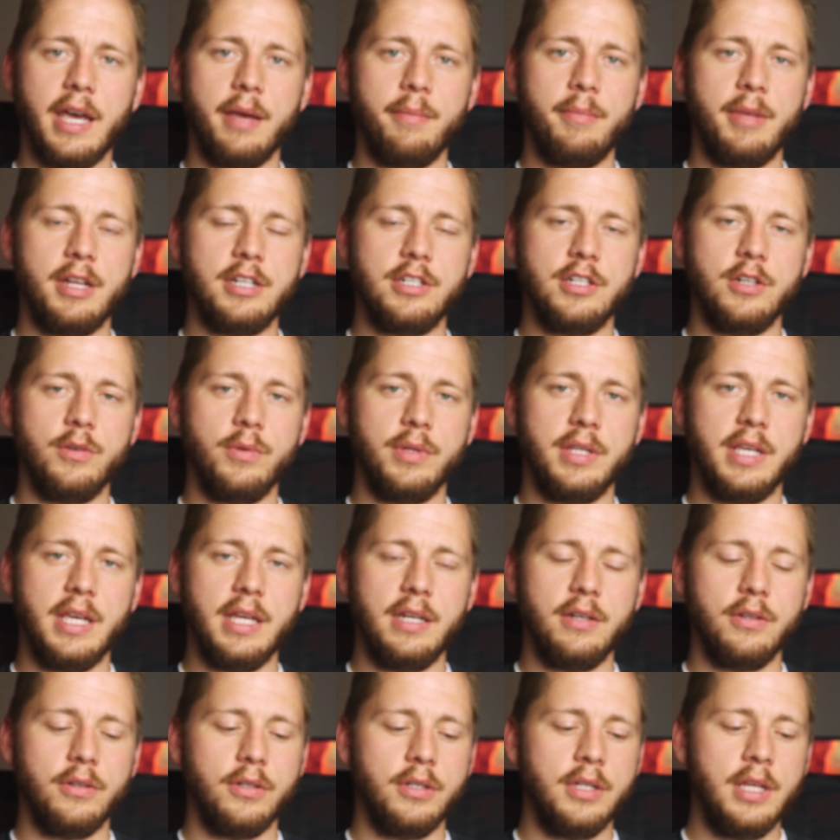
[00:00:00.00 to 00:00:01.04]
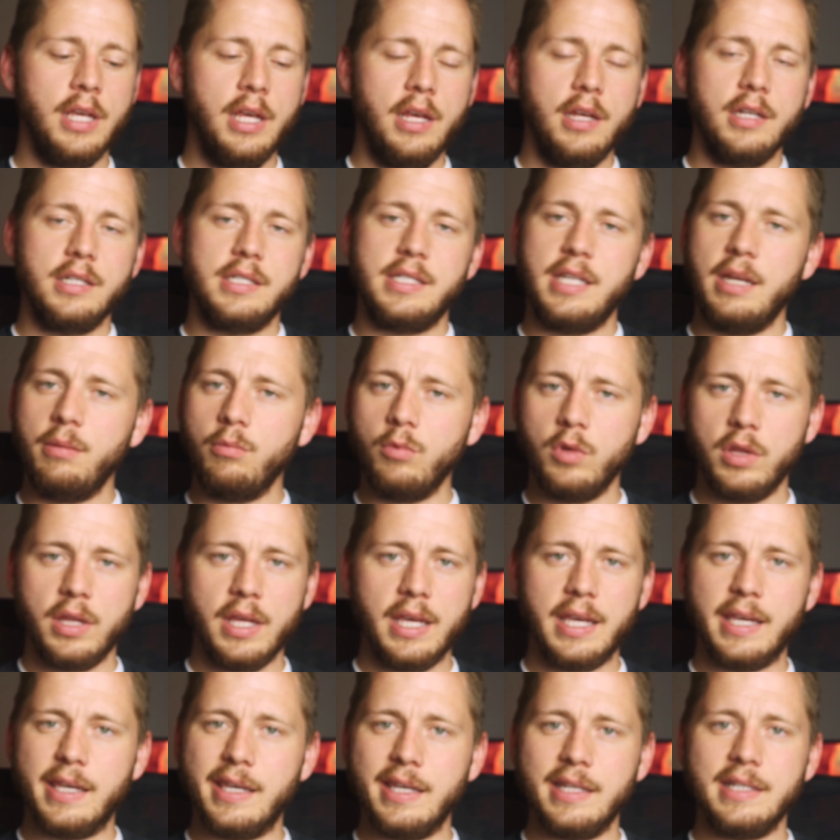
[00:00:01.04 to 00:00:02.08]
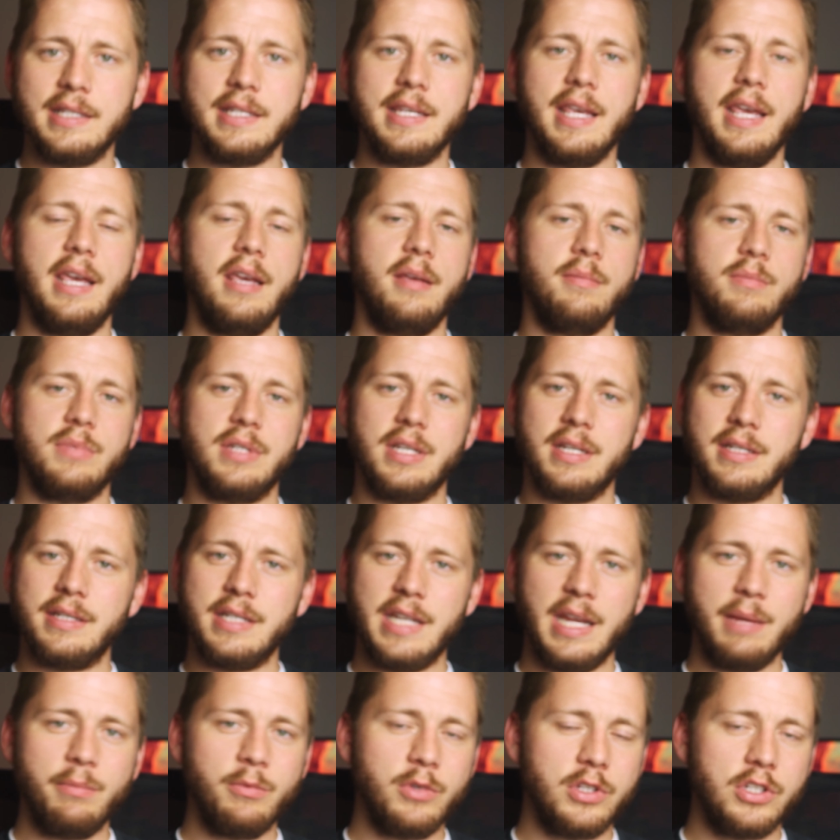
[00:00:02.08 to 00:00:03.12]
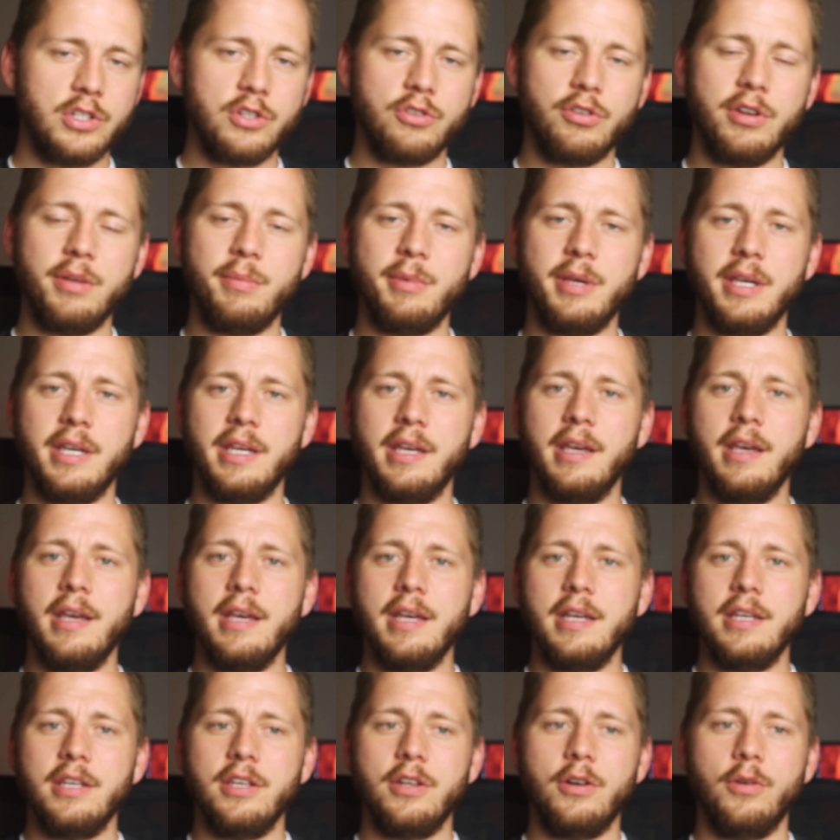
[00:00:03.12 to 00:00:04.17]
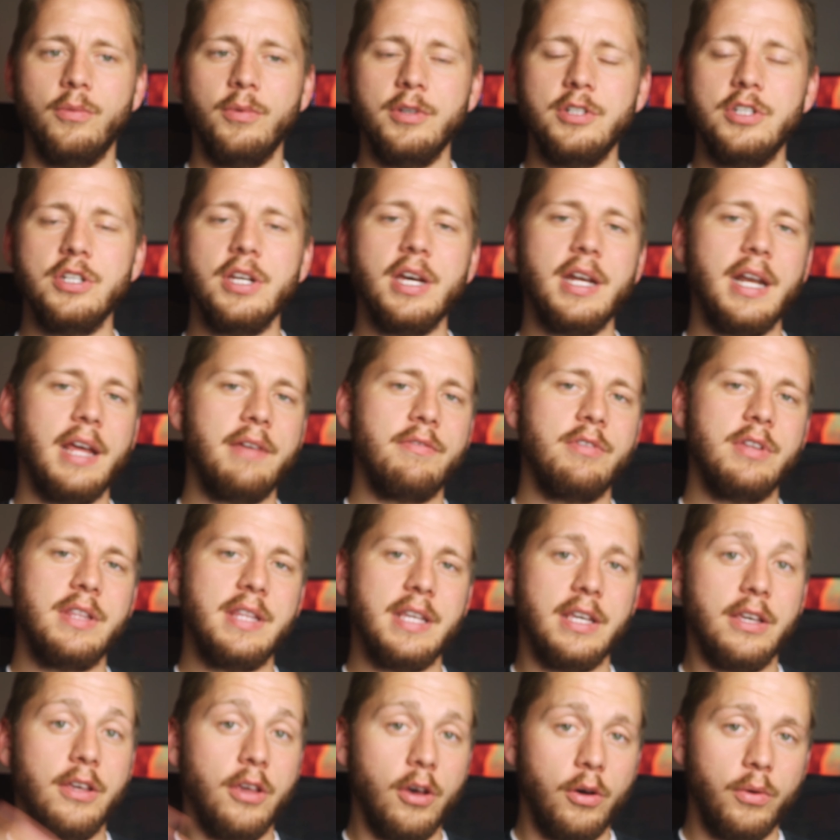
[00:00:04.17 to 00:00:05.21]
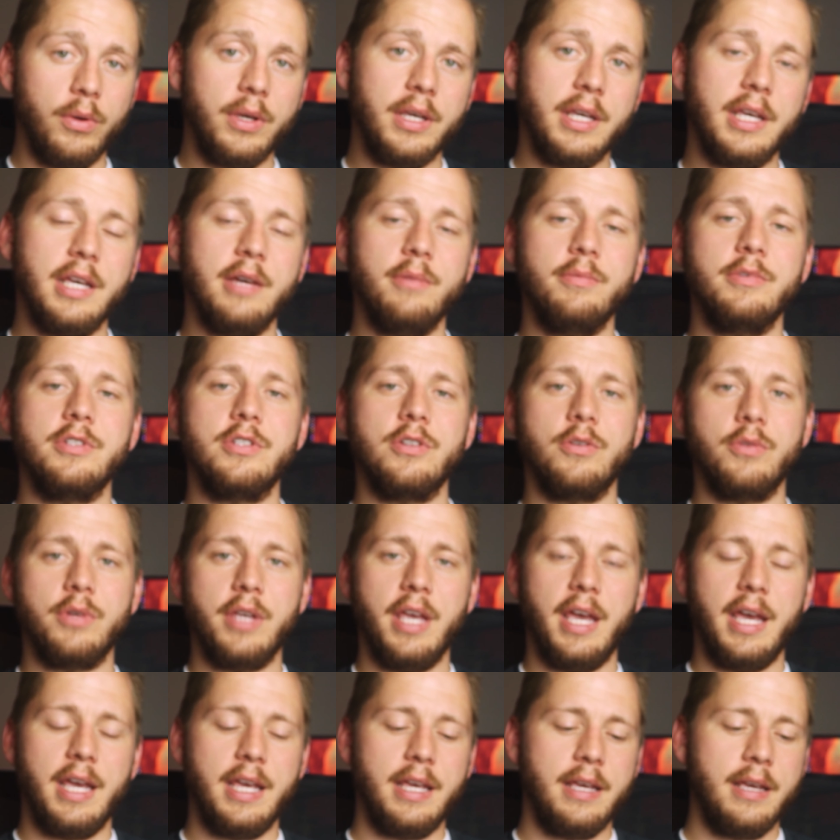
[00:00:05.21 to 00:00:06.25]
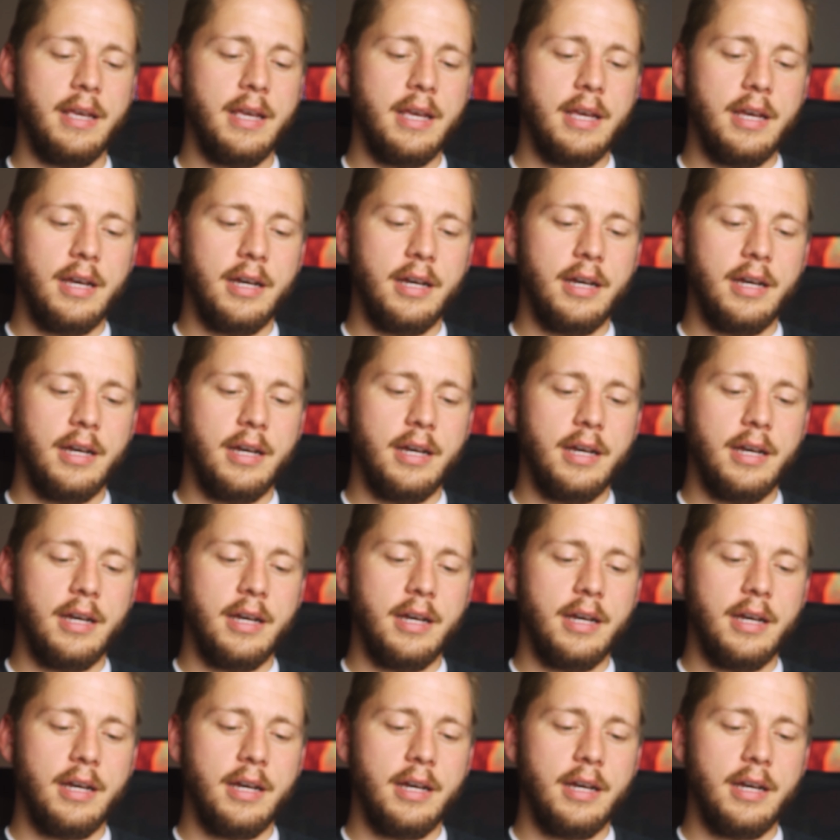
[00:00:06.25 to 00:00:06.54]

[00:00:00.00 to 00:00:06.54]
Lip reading: I mentioned with Kindle. Same with like kids games, same with streaming. You know, once you got everything going, it was okay.